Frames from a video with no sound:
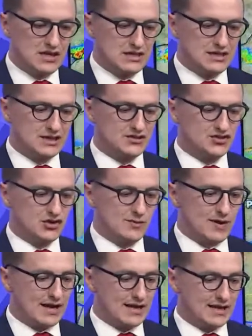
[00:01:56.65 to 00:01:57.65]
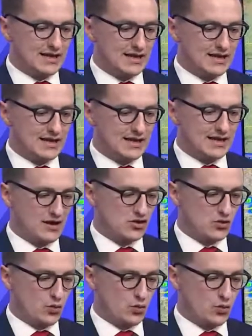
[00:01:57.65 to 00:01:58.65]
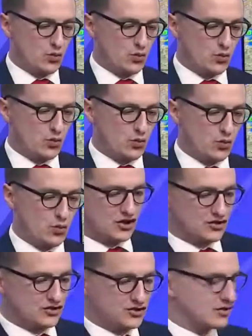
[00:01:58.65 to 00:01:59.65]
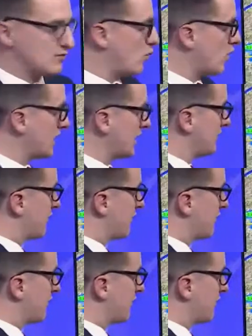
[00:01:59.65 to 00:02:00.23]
Let's zoom on in here and talk about the warning. This severe thunderstorm warning